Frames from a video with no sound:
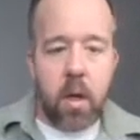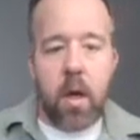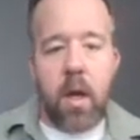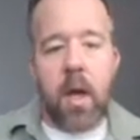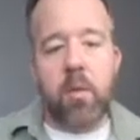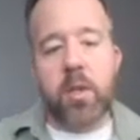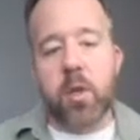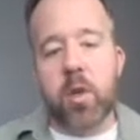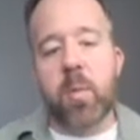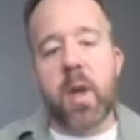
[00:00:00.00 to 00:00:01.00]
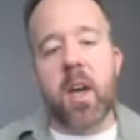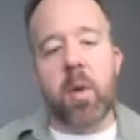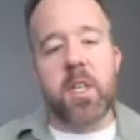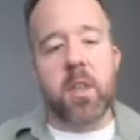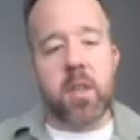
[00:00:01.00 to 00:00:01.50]
And if we zoom in, we
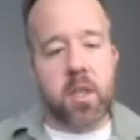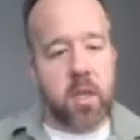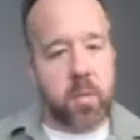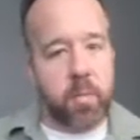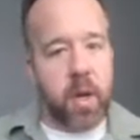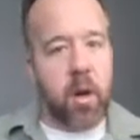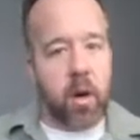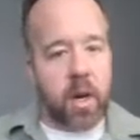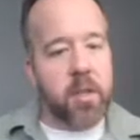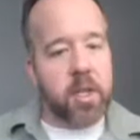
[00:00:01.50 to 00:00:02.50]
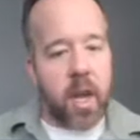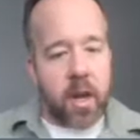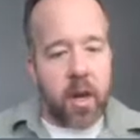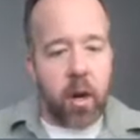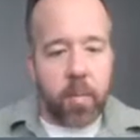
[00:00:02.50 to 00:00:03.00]
see this bigger inset
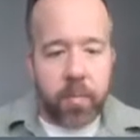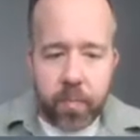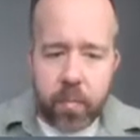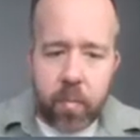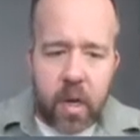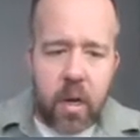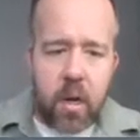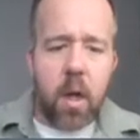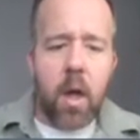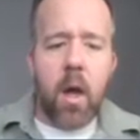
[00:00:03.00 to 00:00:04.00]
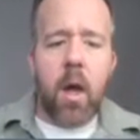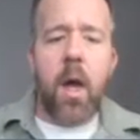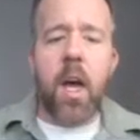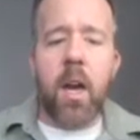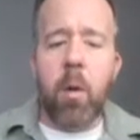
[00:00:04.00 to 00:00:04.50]
here.
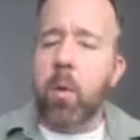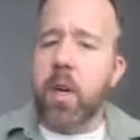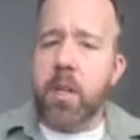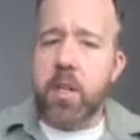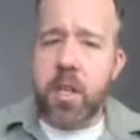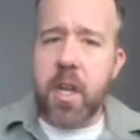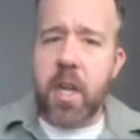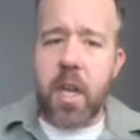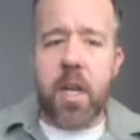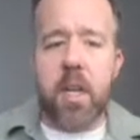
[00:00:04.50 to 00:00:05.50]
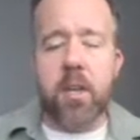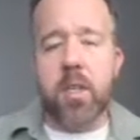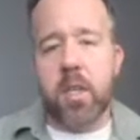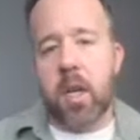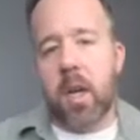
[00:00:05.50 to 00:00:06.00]
And what we're going to see is
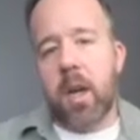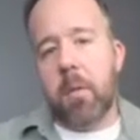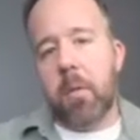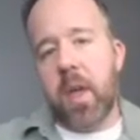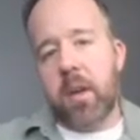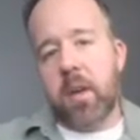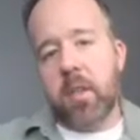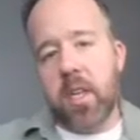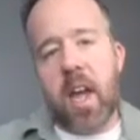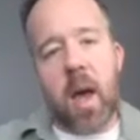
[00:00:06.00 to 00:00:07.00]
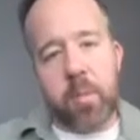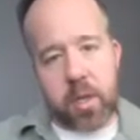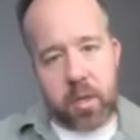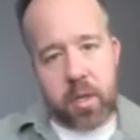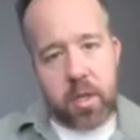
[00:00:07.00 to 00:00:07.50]
that
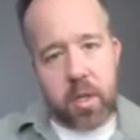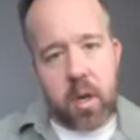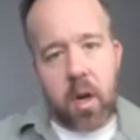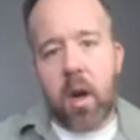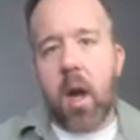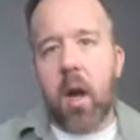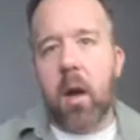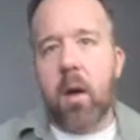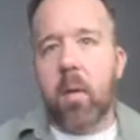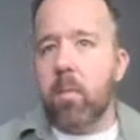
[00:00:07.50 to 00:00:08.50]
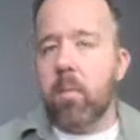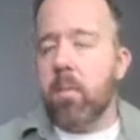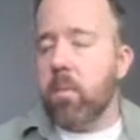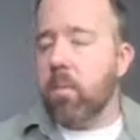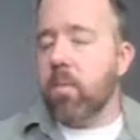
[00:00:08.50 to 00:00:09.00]
synapses,
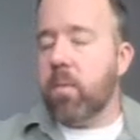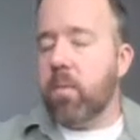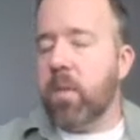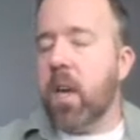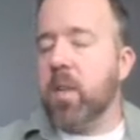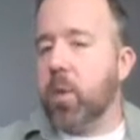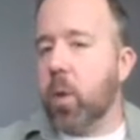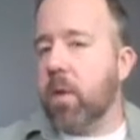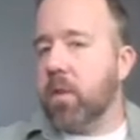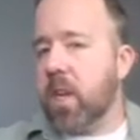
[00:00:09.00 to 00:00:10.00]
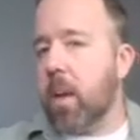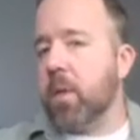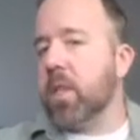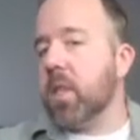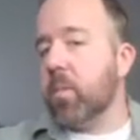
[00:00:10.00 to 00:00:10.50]
the vast majority of
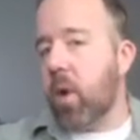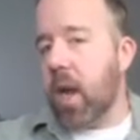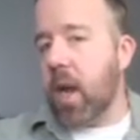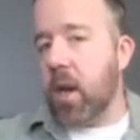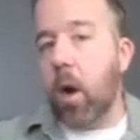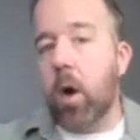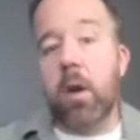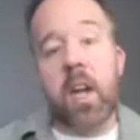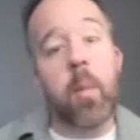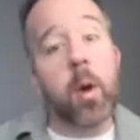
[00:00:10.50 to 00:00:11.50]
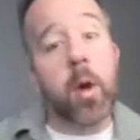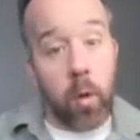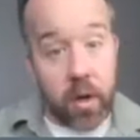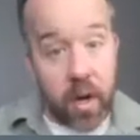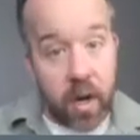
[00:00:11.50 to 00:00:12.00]
synapses in the brain are
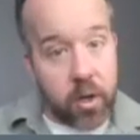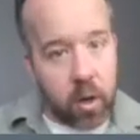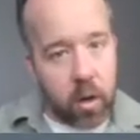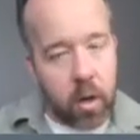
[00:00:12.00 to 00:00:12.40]
chemical in nature.